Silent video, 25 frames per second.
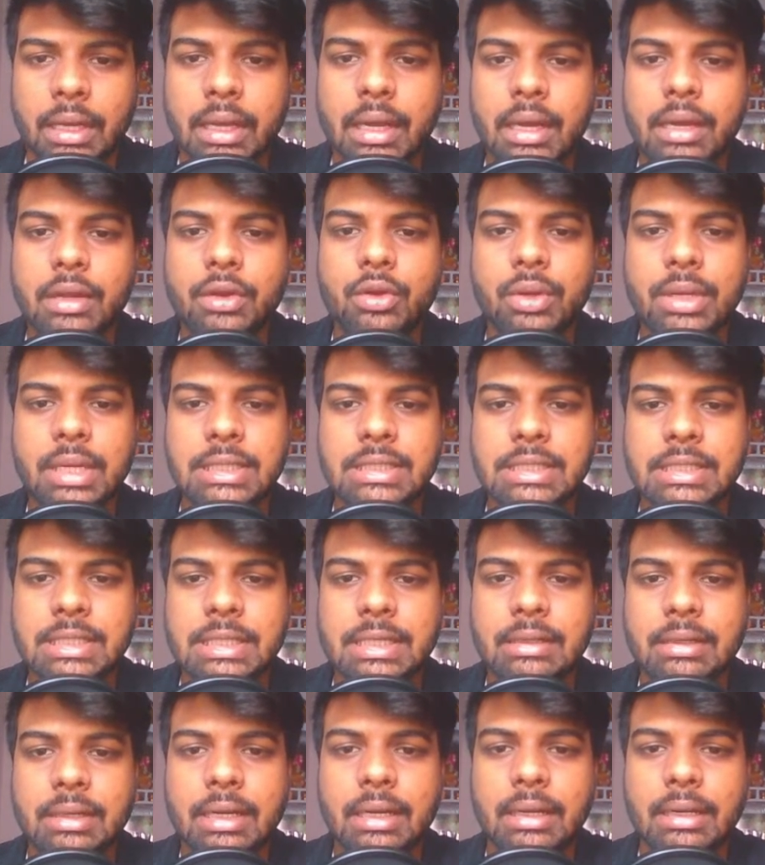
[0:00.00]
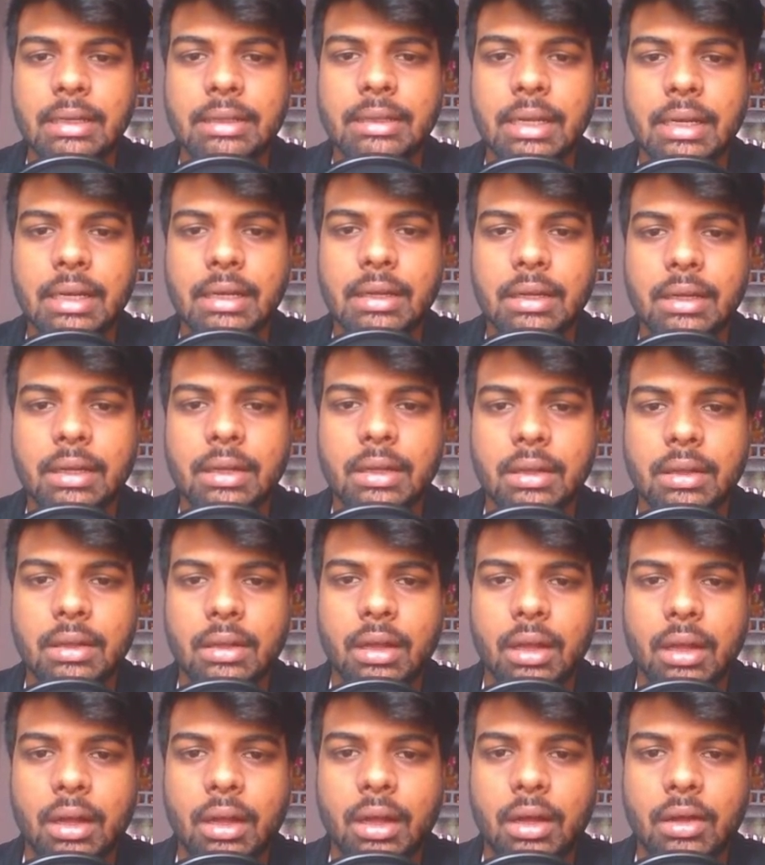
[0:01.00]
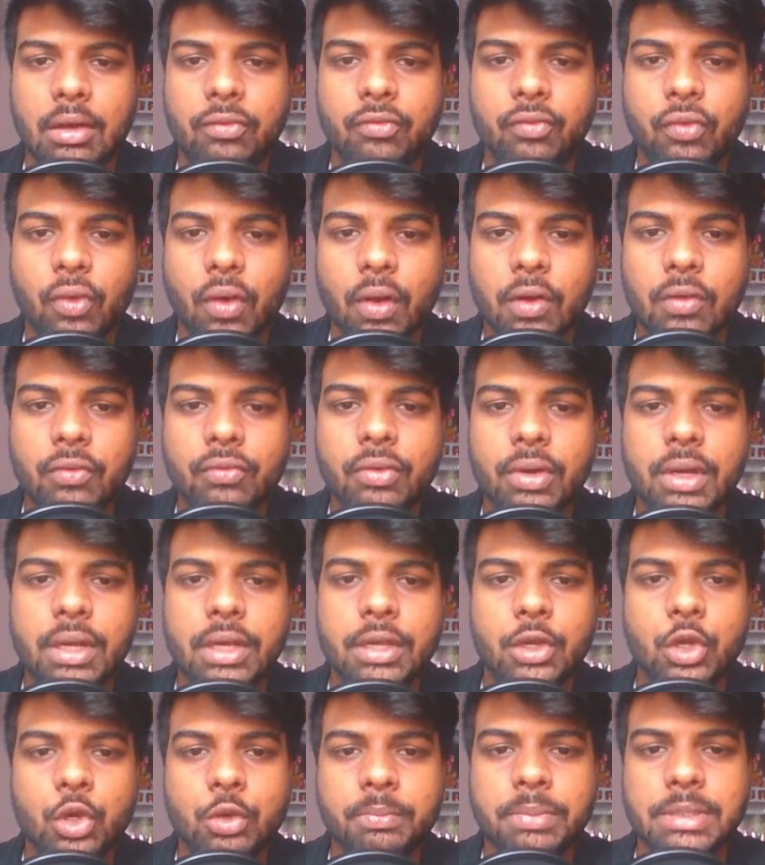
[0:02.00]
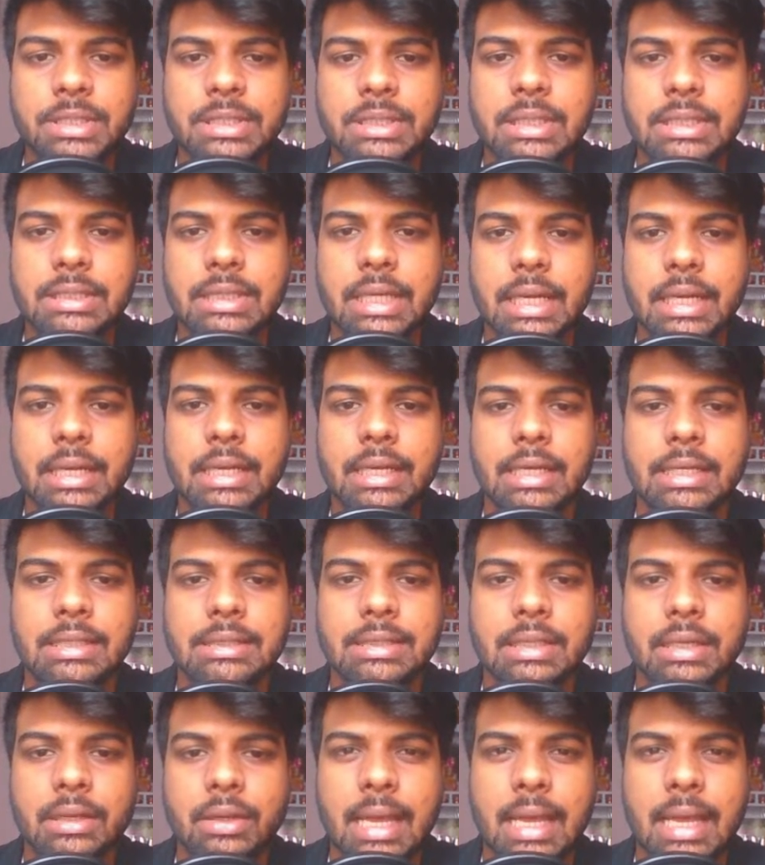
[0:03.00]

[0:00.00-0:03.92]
here you can see clearly that follow for new business ideas.